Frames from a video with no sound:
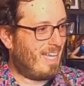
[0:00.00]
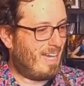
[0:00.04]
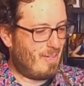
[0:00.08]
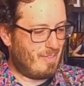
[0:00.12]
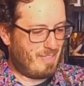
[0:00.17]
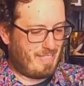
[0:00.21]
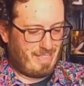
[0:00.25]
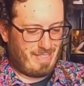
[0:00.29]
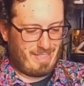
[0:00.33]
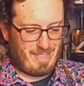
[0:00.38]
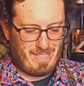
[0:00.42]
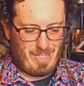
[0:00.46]

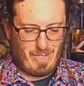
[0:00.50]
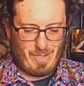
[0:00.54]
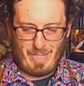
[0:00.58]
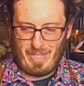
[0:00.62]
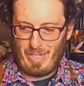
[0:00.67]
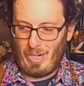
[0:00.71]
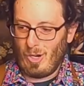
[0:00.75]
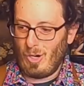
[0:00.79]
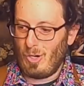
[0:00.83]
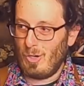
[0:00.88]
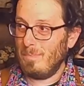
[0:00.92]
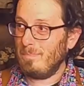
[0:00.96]
counting there
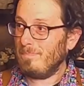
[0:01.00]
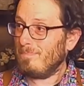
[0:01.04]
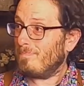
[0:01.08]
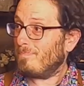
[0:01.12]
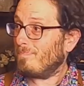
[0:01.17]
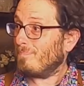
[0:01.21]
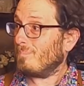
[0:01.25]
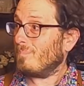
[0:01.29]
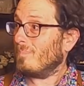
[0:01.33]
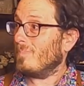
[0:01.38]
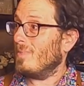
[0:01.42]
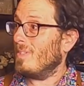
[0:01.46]
at
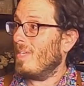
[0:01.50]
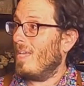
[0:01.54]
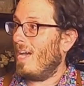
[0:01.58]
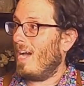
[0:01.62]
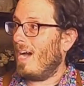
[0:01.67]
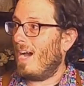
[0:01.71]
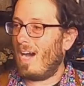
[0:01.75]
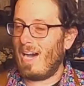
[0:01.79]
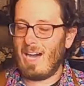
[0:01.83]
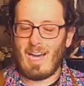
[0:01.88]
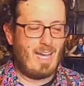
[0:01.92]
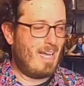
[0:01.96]
home.
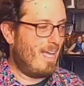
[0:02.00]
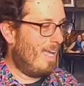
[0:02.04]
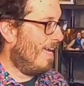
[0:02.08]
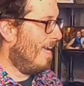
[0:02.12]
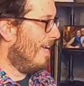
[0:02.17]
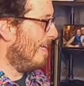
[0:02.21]
Uh,